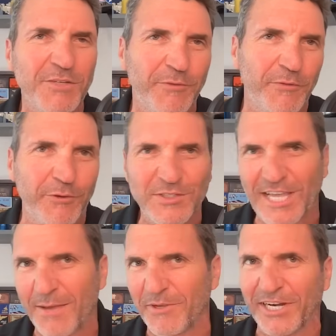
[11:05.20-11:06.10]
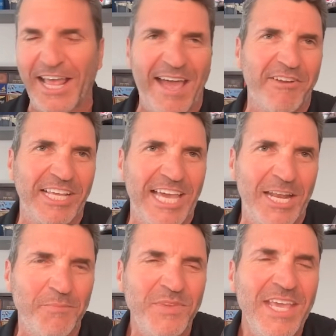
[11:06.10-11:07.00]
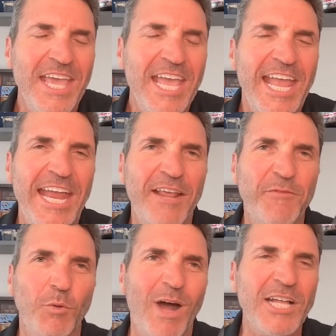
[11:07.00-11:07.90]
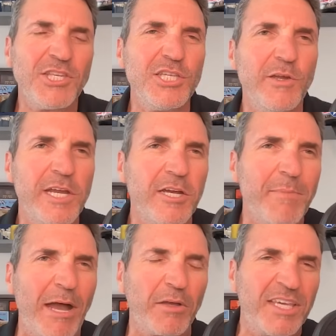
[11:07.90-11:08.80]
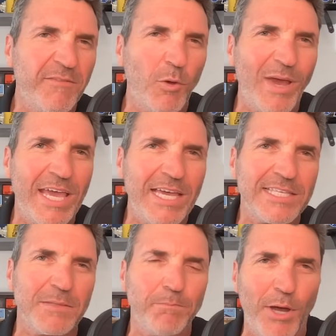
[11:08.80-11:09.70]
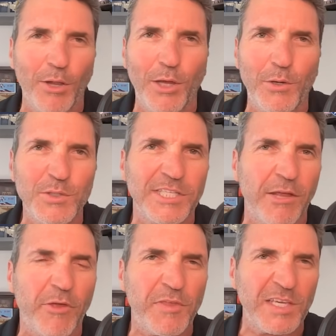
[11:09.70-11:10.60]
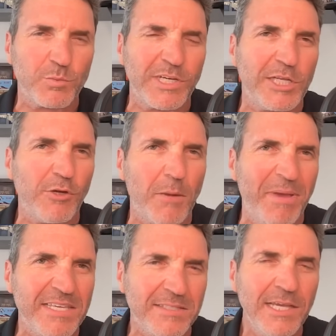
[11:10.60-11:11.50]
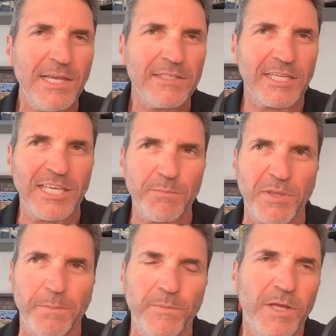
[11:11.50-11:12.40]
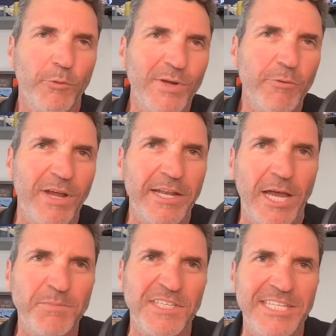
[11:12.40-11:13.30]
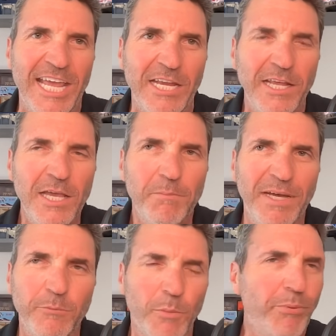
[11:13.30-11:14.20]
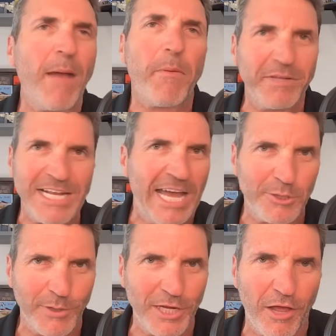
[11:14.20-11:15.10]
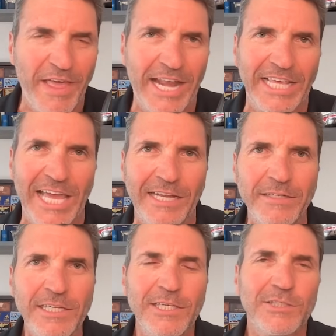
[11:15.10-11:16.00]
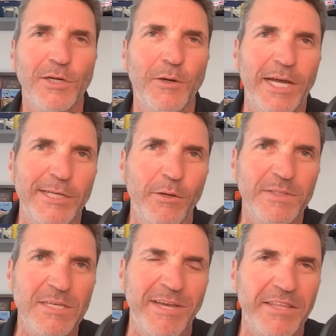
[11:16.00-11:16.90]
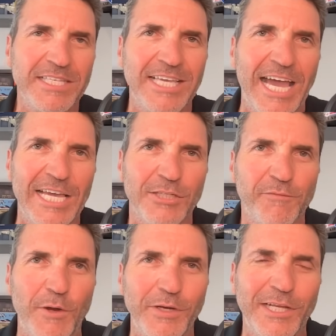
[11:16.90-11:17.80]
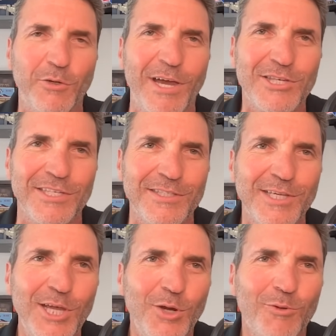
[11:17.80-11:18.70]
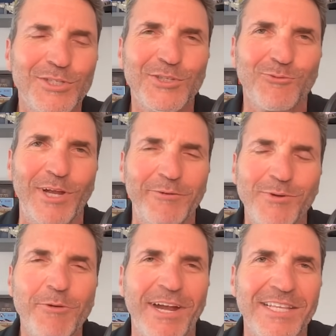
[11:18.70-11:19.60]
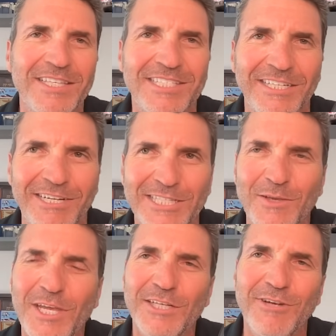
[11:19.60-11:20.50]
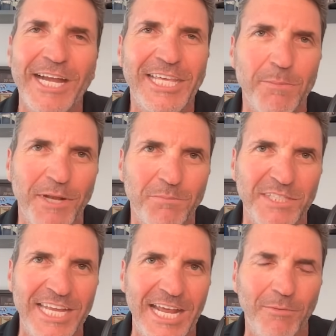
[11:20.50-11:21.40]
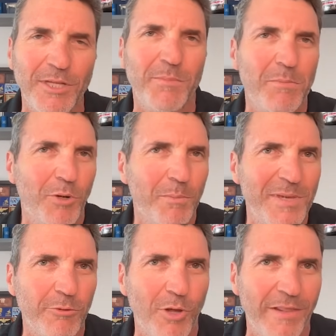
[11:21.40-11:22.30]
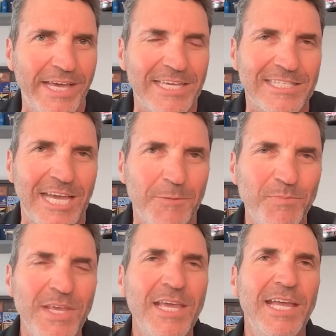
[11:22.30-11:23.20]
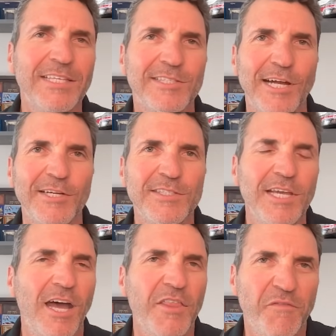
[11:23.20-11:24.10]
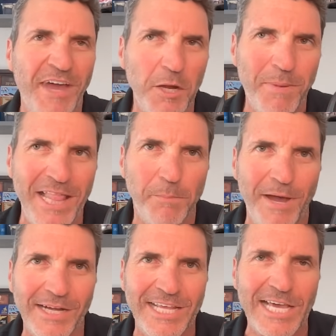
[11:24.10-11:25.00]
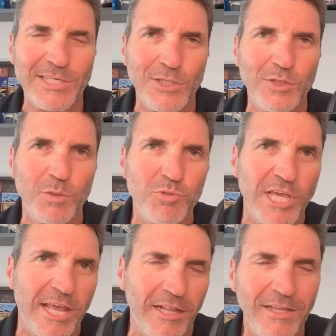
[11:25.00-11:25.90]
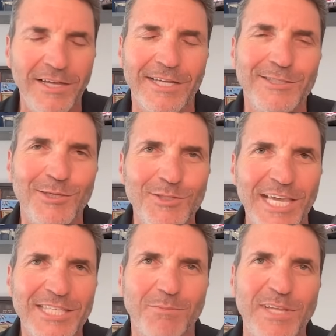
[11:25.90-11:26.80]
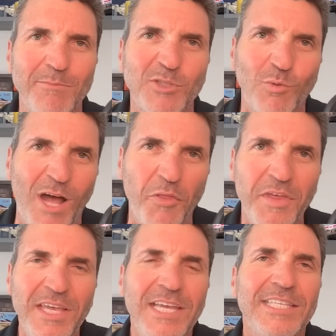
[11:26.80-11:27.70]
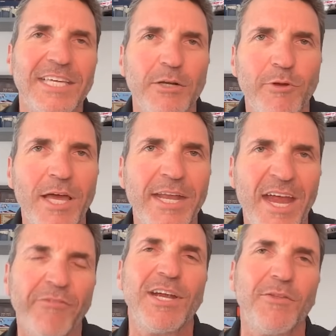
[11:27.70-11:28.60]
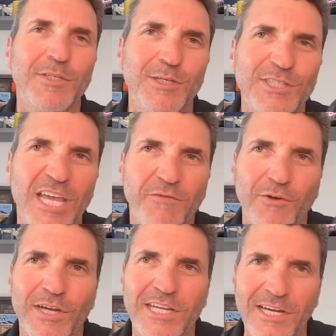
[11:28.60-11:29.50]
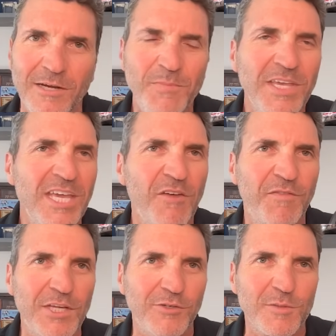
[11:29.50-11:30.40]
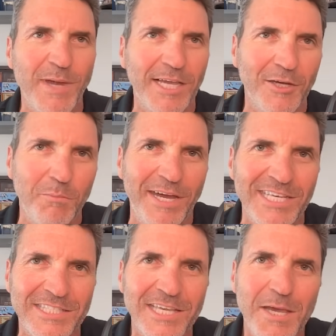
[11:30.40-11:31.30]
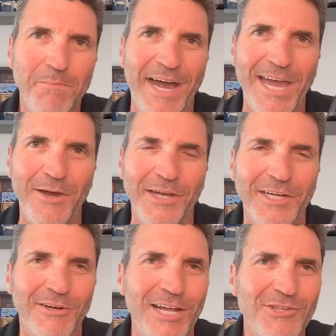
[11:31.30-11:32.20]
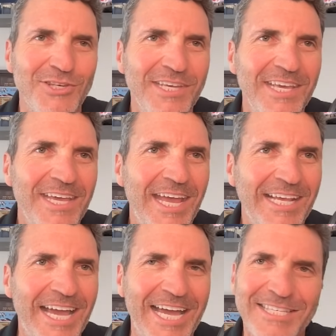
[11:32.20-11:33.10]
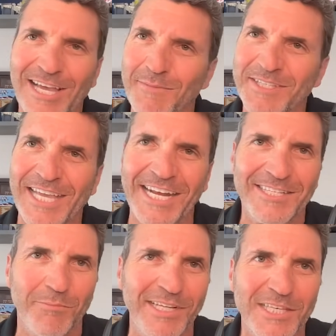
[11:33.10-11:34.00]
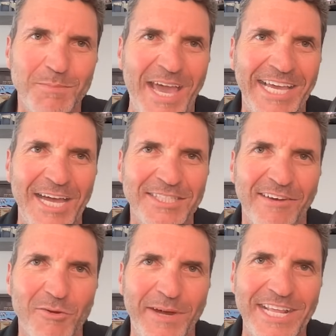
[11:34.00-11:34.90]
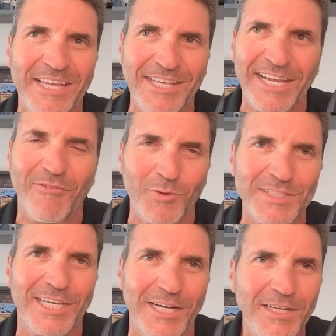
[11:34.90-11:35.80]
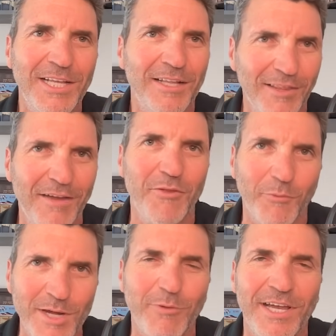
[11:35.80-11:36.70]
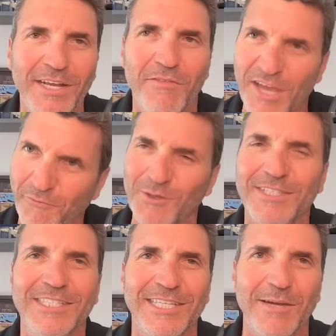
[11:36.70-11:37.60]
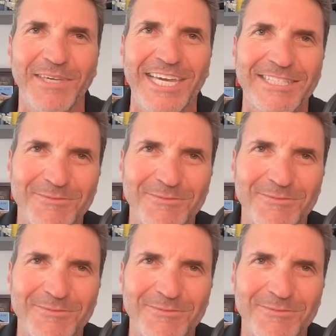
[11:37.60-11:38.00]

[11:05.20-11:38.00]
for the first time, they're going to have it again. And if you watch and you hear about giveaways and polos and other things, we're going to do our best to keep the rerun up to date, but we're probably not doing all that again. So uh, don't email these guys or phone in questions. We're just run, rerunning the series, trying to keep it up to date. A little bit more B-roll, like I said. It starts on the Fighter Pilot Podcast YouTube channel on Tuesday, September twelfth. It's going to run every other Tuesday for a year. It features my good buddies, Bio and Crunch. And guys, I'm excited to bring this back out to everybody. I think everyone's going to love the rerun of the F fourteen Tomcast.